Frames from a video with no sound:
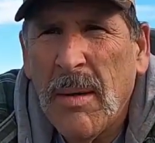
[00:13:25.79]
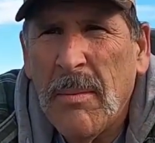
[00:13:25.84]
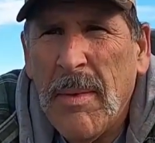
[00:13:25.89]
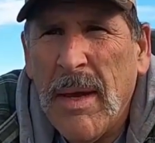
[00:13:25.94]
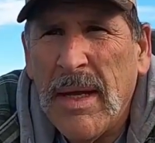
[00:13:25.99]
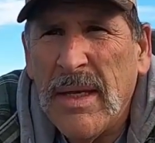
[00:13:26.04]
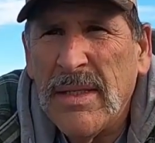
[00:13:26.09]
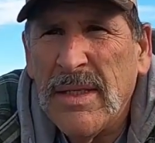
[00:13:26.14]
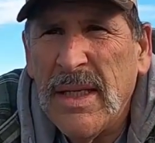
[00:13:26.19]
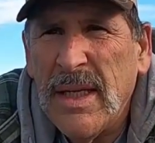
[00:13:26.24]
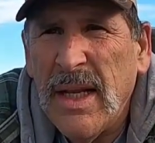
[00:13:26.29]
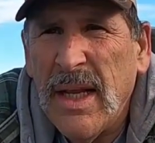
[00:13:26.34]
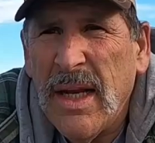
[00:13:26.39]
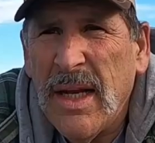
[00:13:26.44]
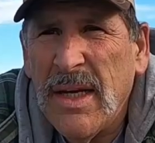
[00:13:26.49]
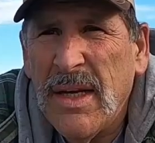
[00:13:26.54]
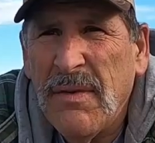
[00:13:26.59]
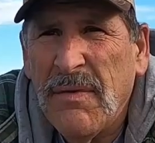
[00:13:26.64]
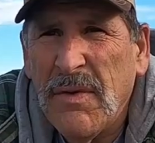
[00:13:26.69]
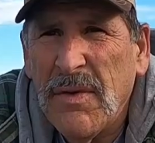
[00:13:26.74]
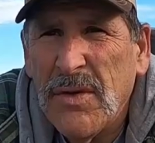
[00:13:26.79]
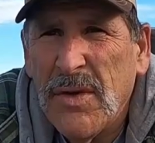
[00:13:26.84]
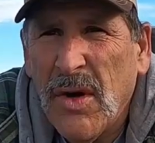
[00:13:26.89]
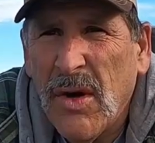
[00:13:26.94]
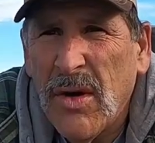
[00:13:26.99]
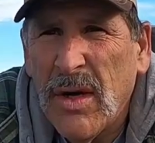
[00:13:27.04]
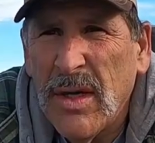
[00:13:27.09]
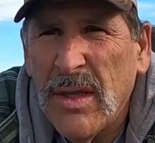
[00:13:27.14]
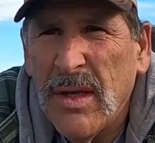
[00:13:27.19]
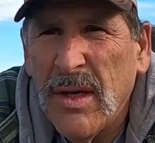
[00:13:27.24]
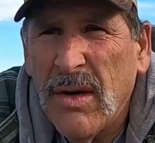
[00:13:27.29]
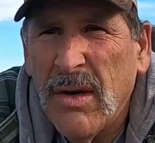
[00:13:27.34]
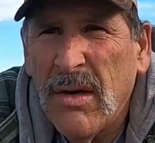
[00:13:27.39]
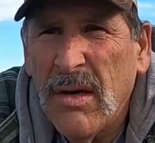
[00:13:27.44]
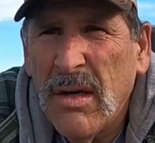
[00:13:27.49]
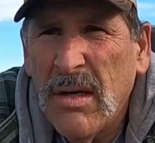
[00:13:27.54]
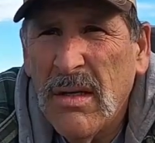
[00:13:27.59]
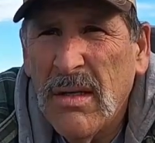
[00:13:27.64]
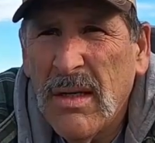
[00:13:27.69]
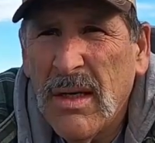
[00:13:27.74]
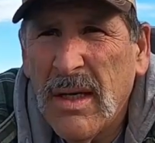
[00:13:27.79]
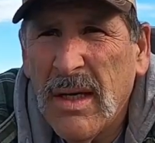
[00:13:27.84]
magazine at a different target there,